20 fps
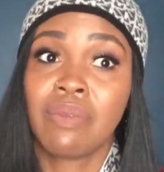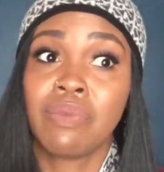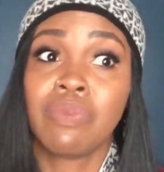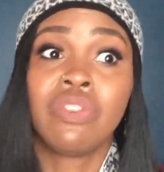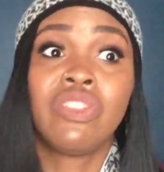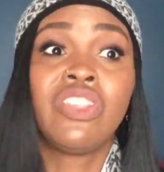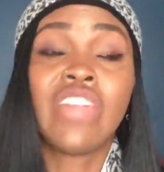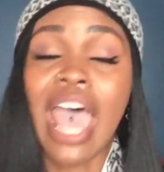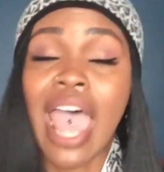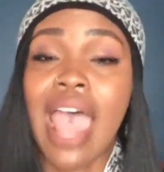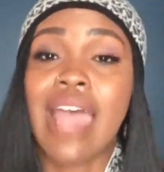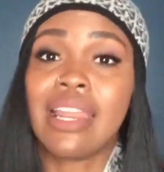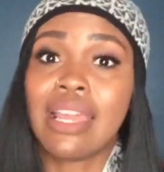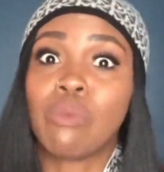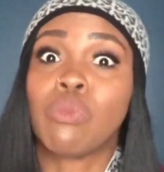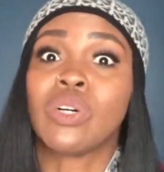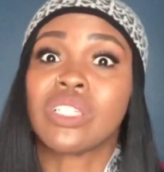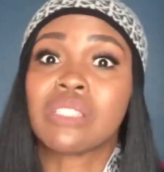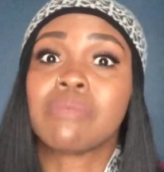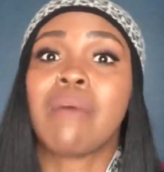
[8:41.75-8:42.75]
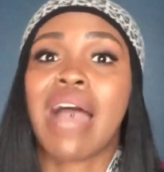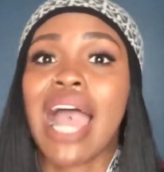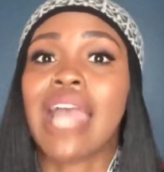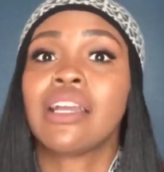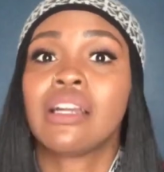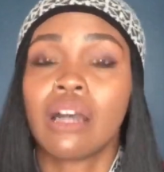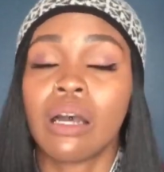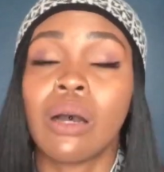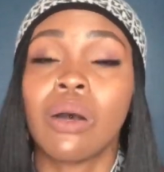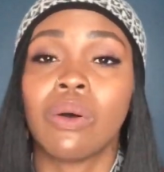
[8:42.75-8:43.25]
That was my
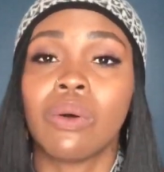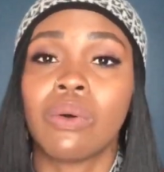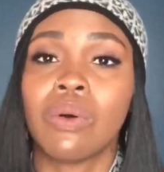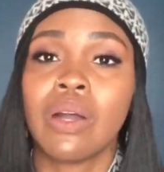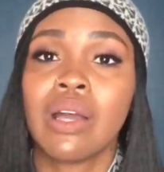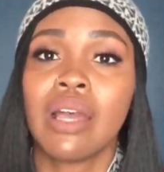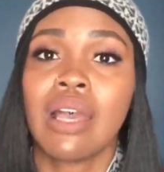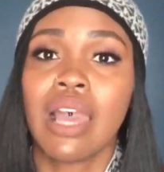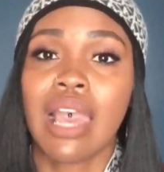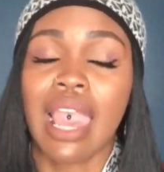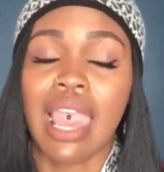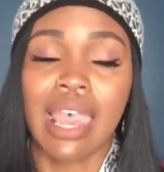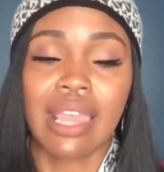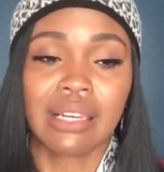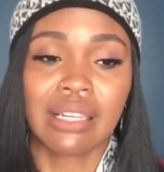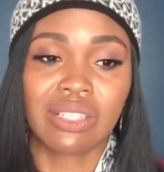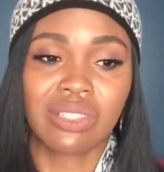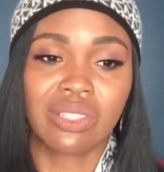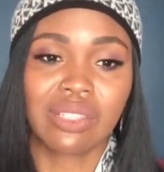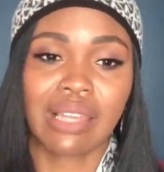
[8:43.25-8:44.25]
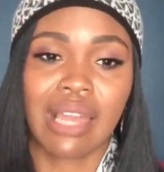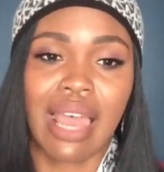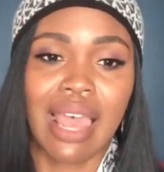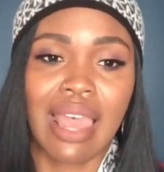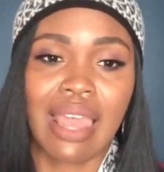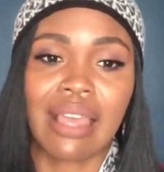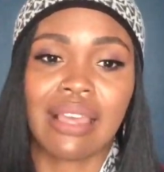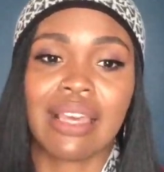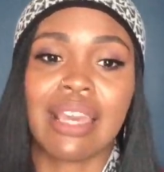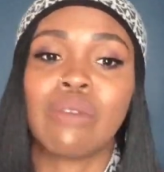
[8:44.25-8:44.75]
goal. And it's
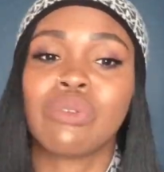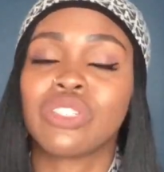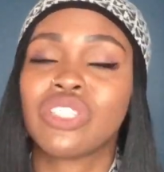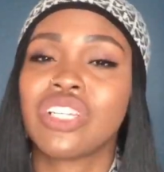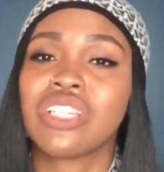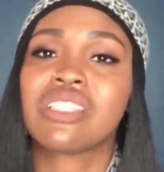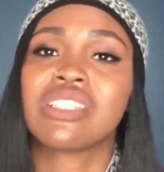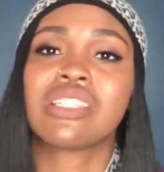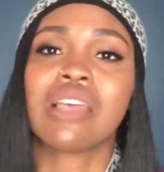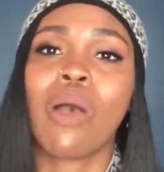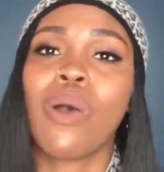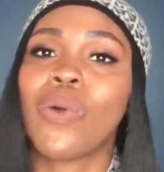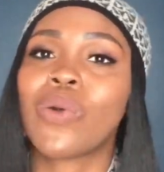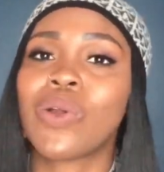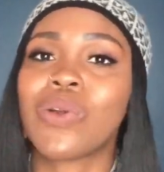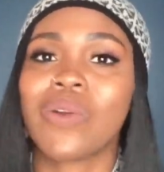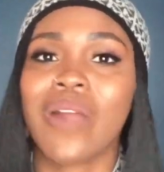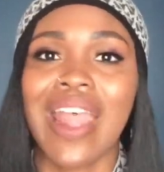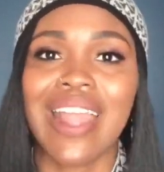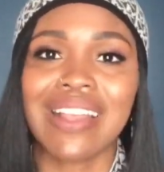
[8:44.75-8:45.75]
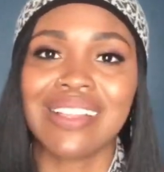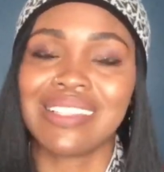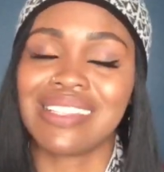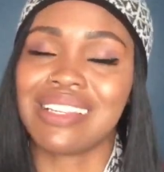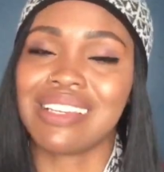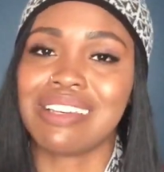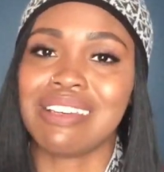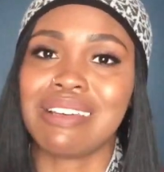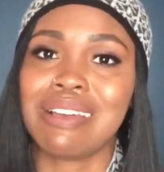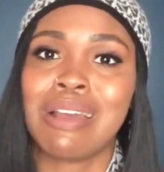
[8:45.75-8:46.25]
like, it was just so
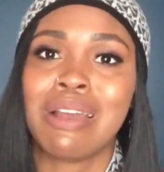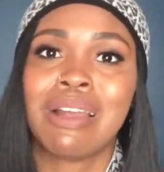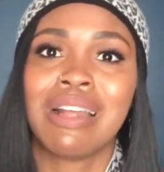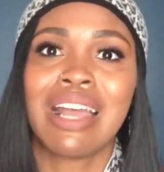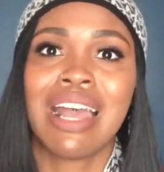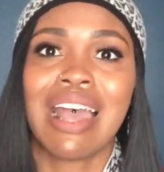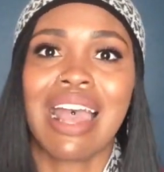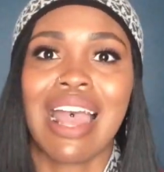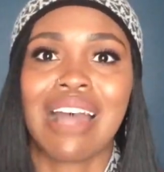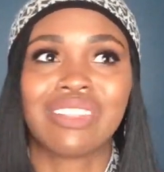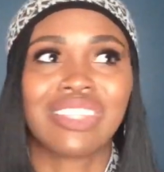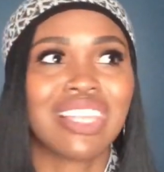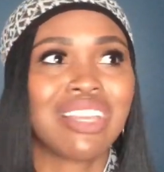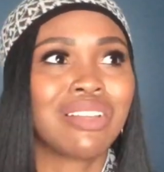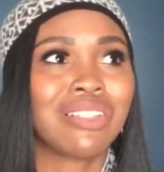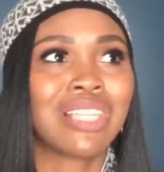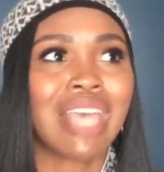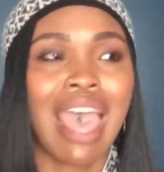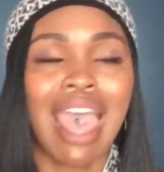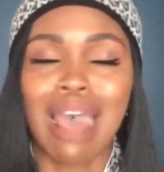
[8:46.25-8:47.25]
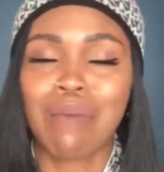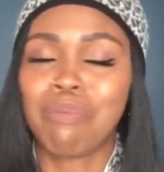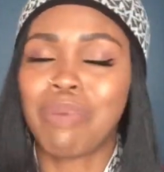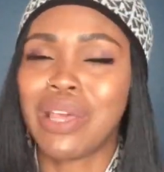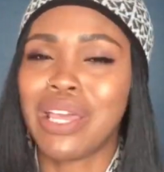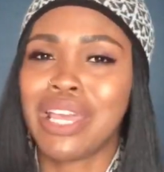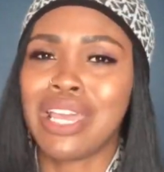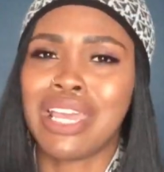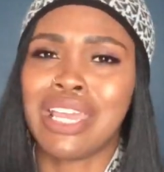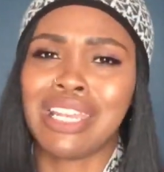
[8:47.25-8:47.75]
crazy how things
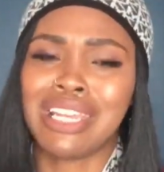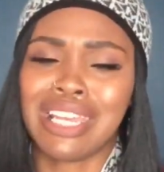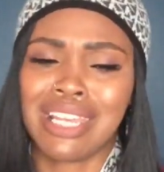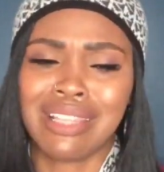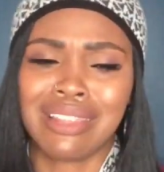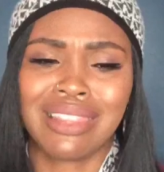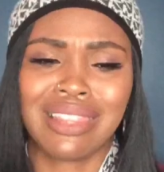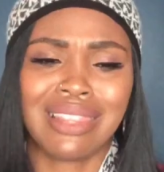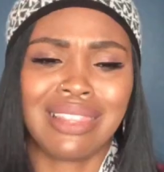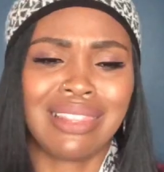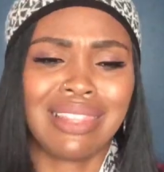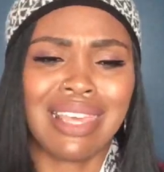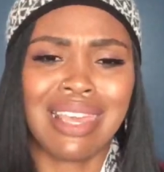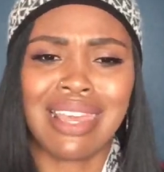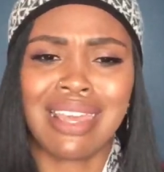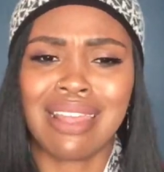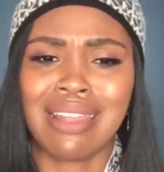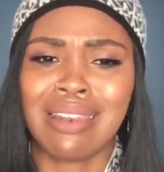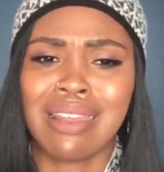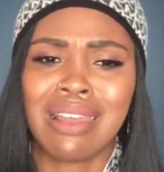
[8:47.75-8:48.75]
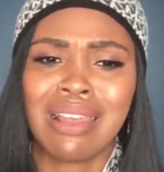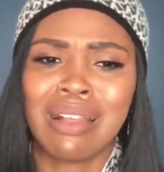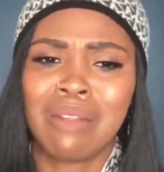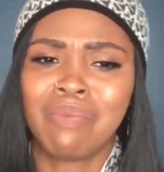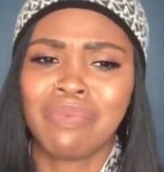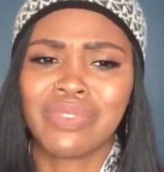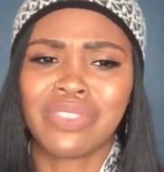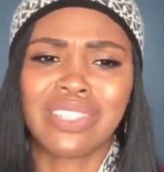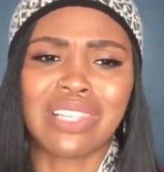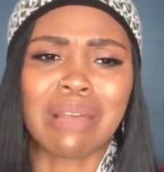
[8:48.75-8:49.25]
happened, And then
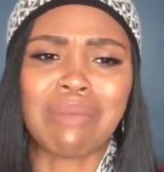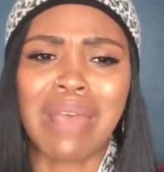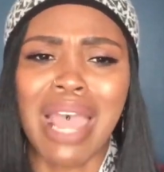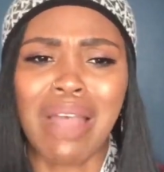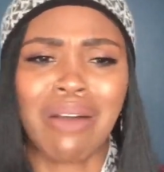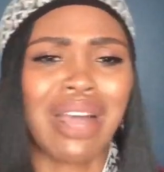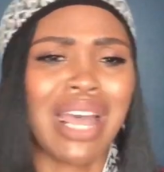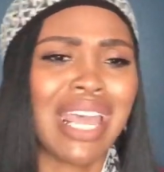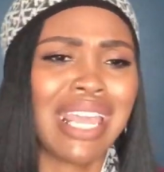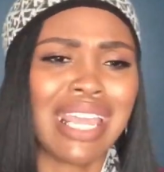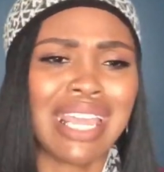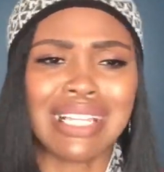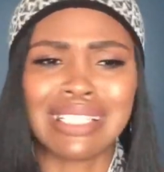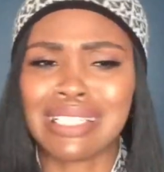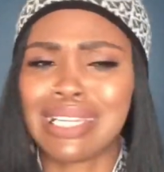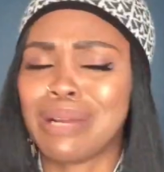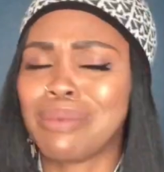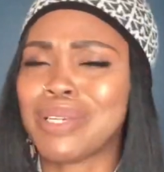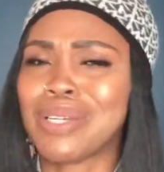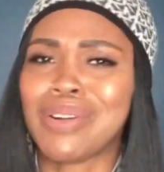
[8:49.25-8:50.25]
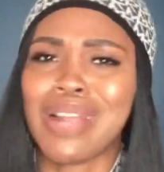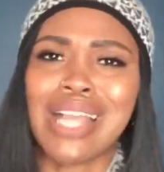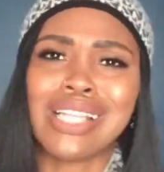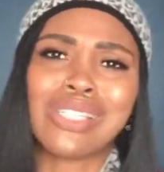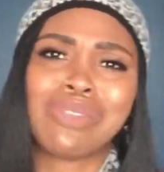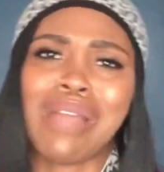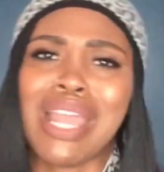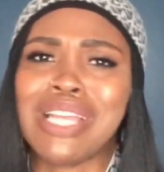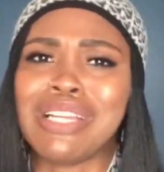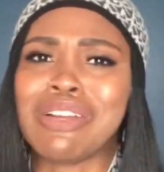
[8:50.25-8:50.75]
somehow I ended up
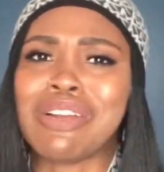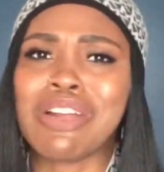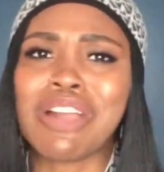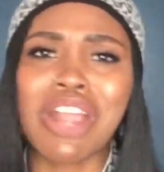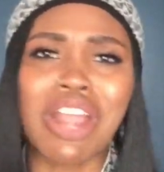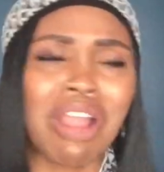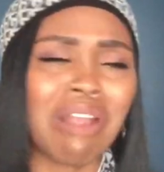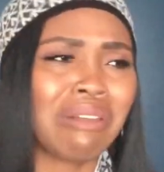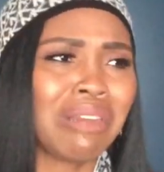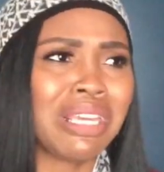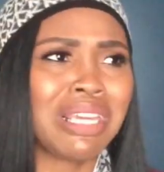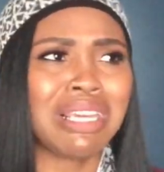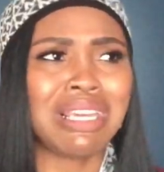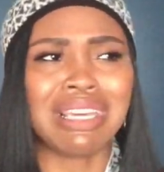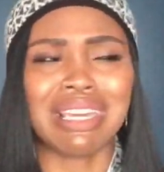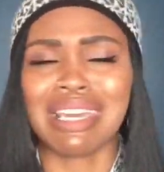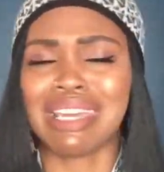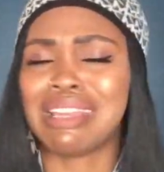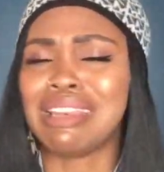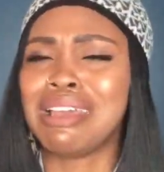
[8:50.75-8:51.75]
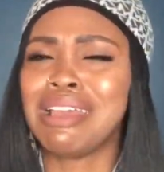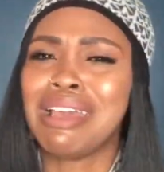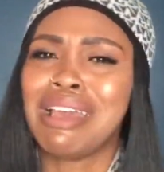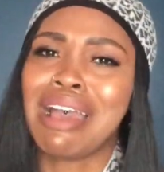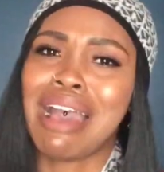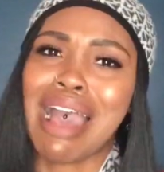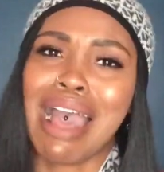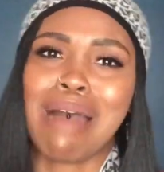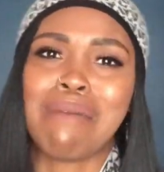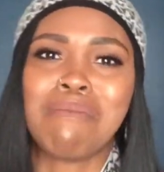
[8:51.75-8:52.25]
graduating early and
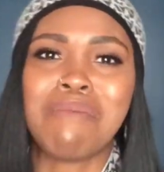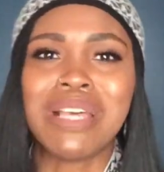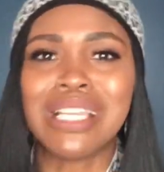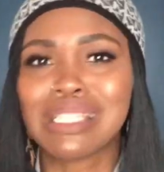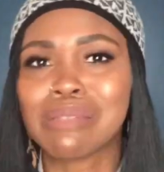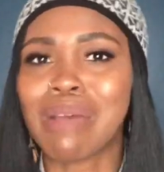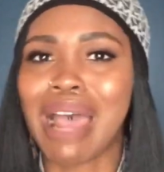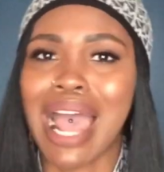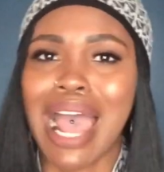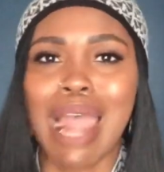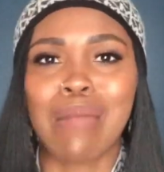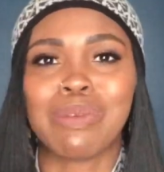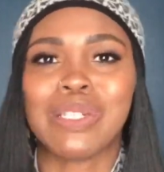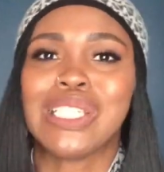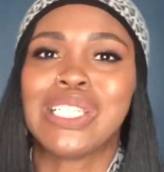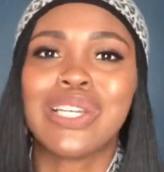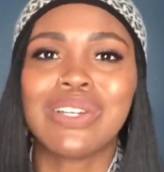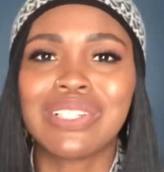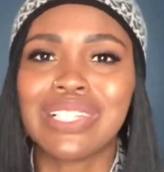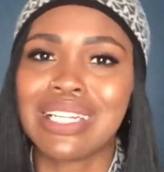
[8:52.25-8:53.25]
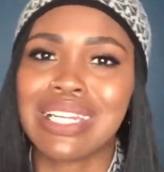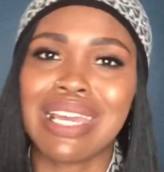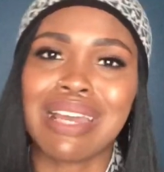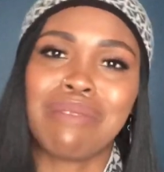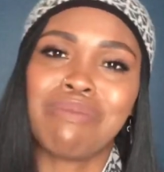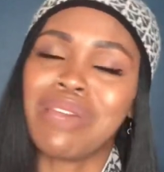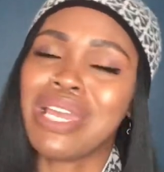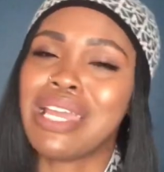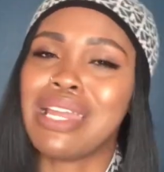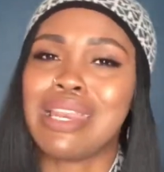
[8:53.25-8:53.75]
I missed my opportunity
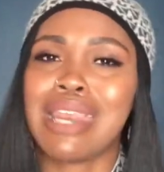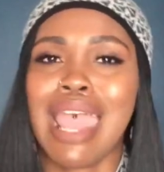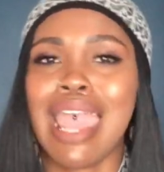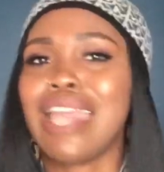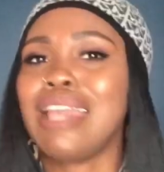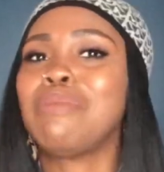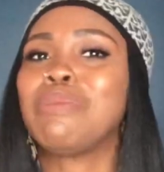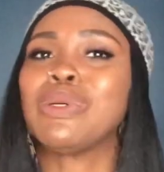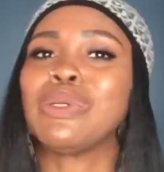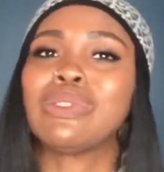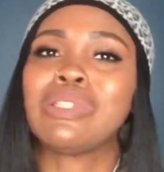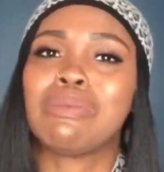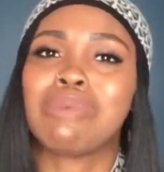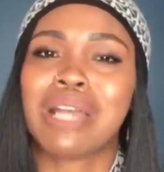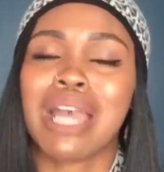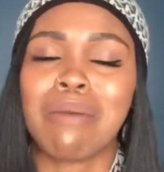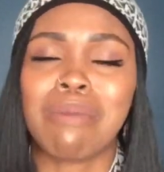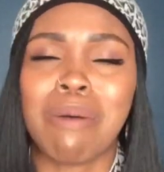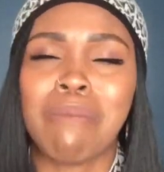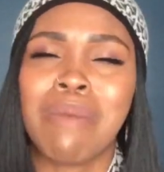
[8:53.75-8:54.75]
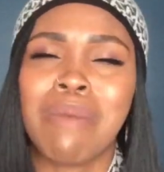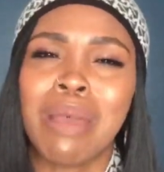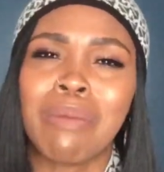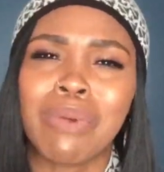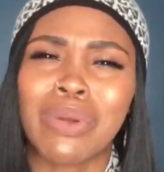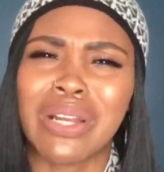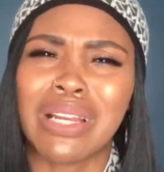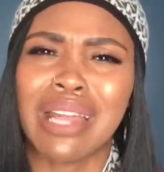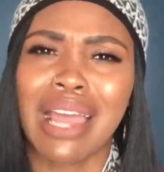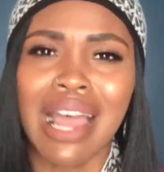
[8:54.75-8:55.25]
of being able to become a
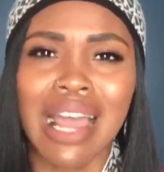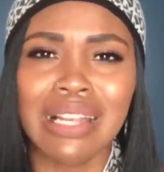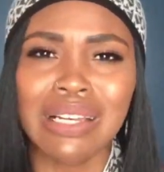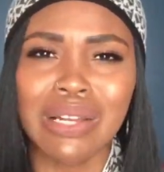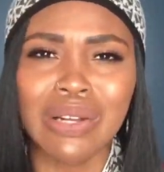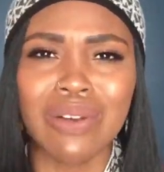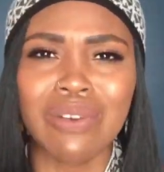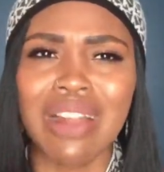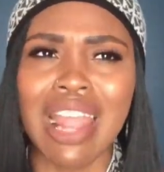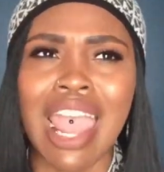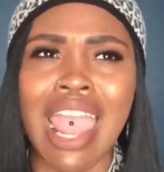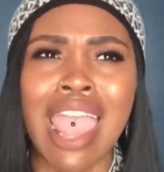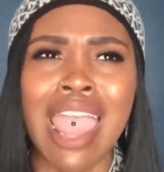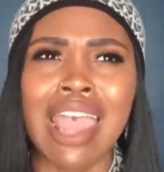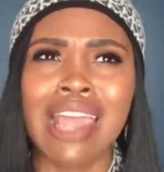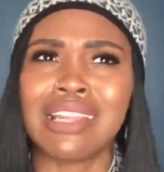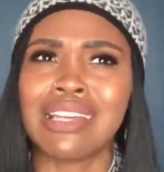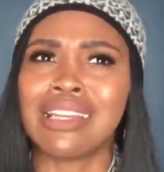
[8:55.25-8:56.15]
member in undergrad.